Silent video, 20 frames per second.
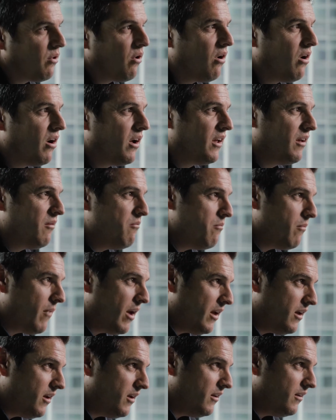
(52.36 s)
by
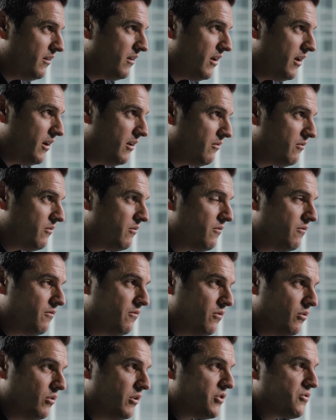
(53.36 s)
making it
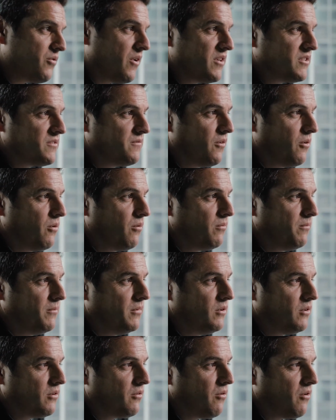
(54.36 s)
fully
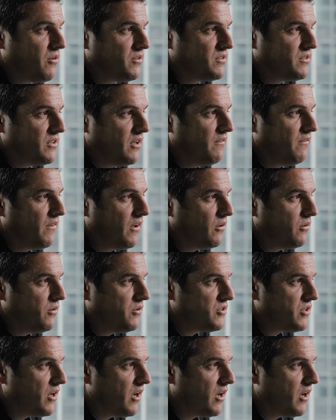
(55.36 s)
transferable across a value